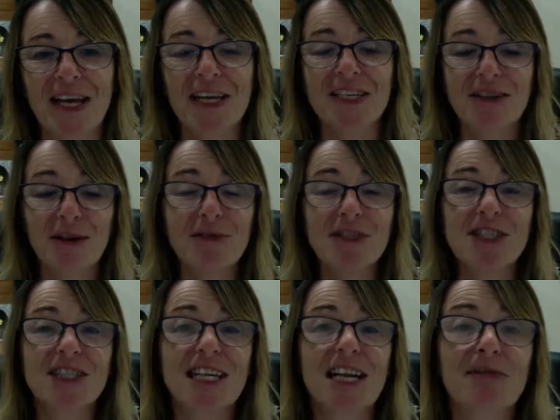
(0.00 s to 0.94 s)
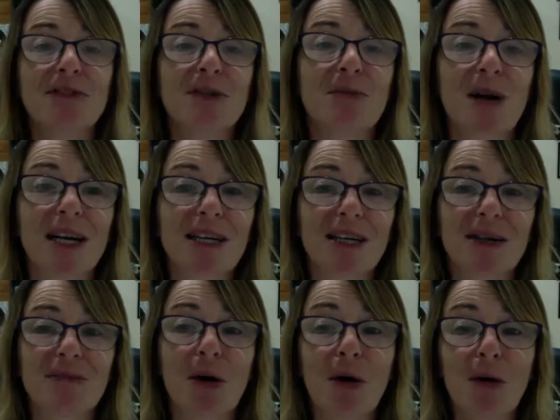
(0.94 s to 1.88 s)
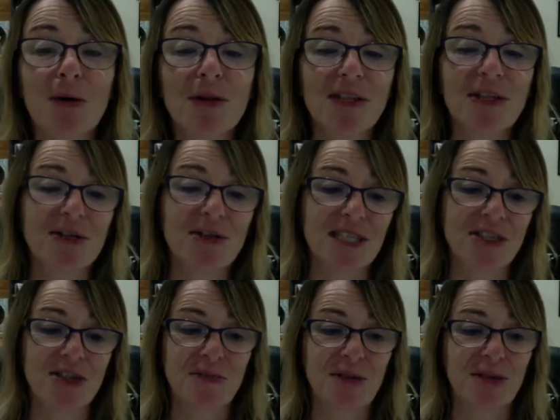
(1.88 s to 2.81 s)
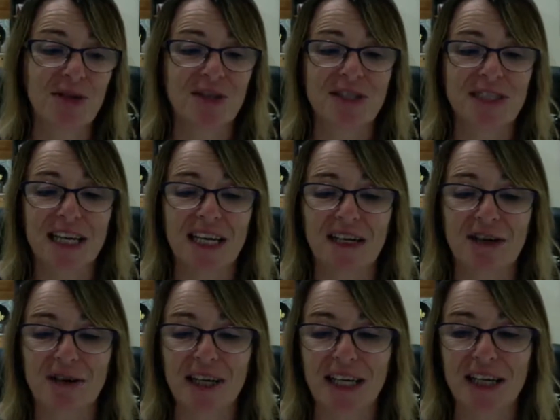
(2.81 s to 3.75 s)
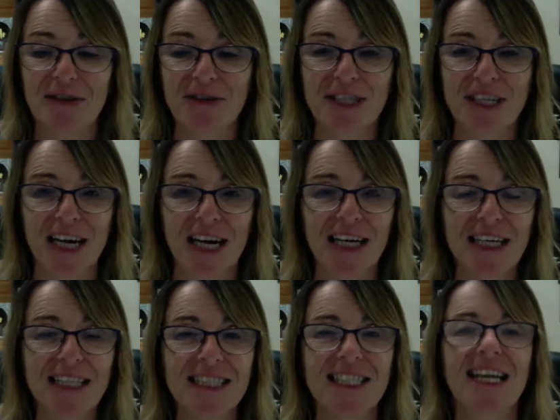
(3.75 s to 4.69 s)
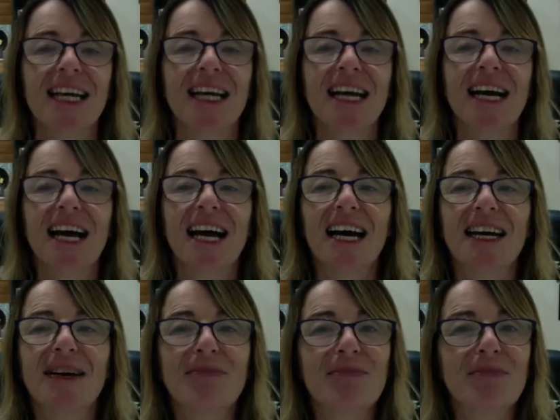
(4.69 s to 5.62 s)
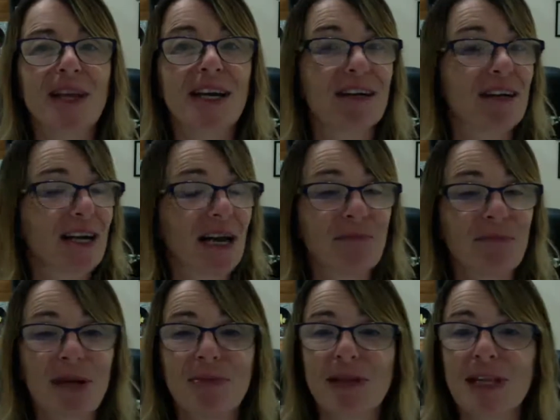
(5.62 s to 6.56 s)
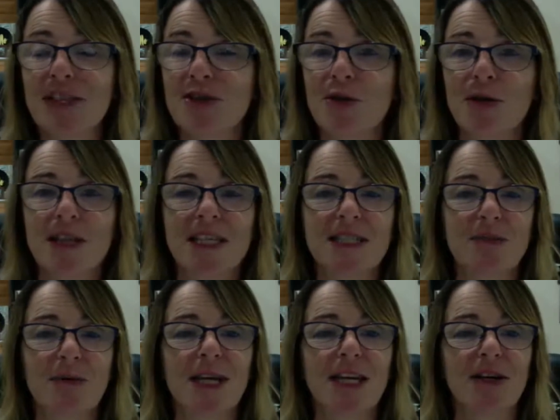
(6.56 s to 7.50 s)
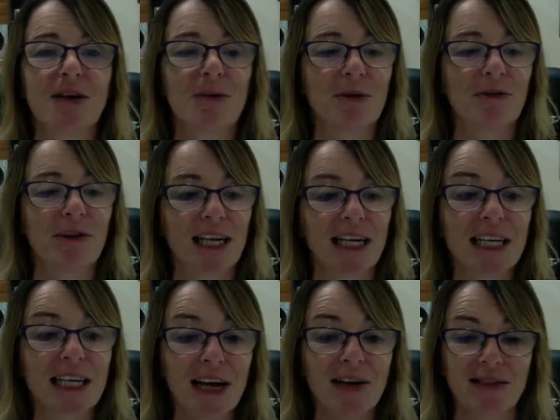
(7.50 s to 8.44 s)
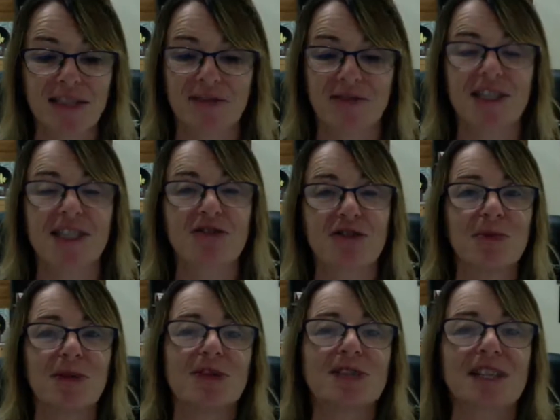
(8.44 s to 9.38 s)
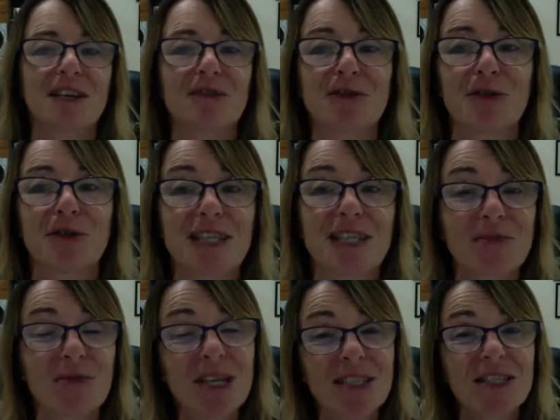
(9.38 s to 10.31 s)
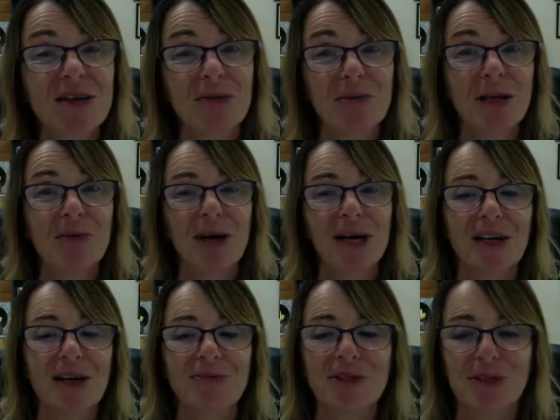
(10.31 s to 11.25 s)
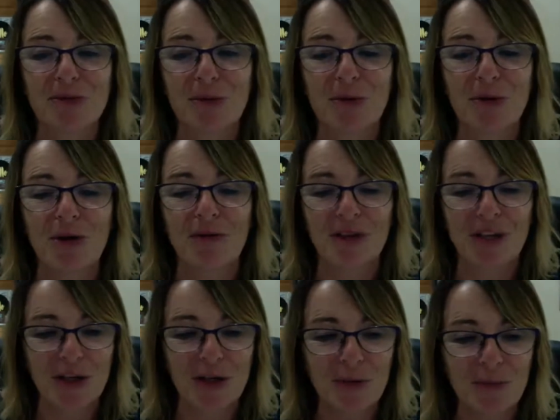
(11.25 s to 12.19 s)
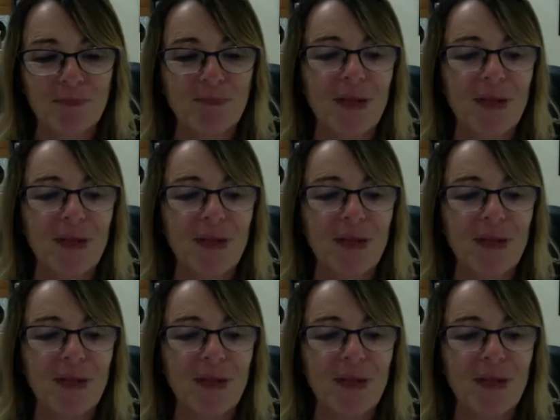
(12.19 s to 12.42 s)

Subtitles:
So I would just love to welcome all the new distributors that are here tonight. And people that joined this week. I know we've had lots of distributors that have joined this week, so a big welcome to all of you.